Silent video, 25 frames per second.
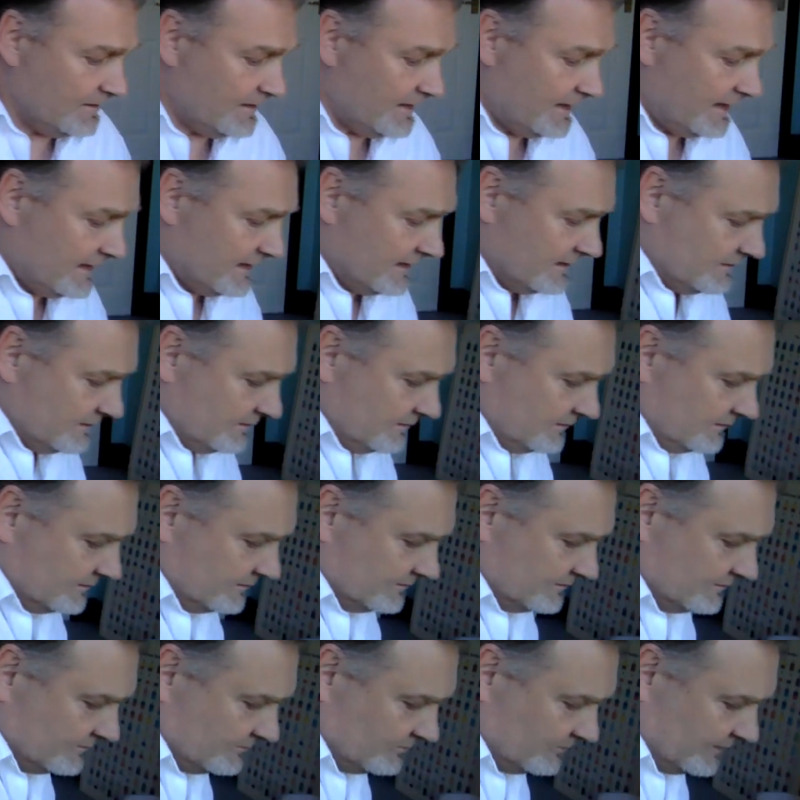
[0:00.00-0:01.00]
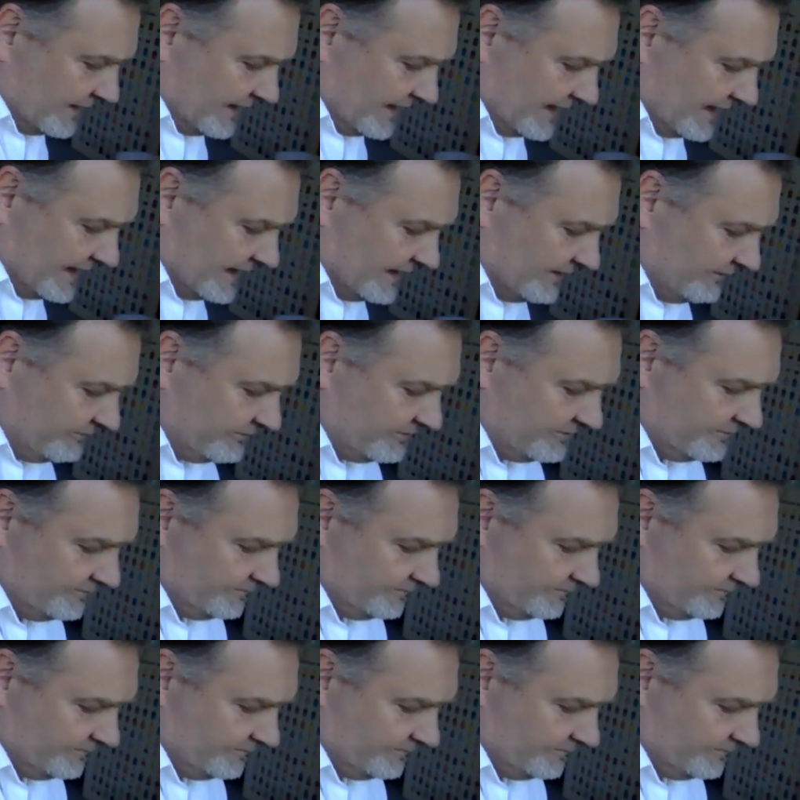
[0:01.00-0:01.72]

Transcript: then we have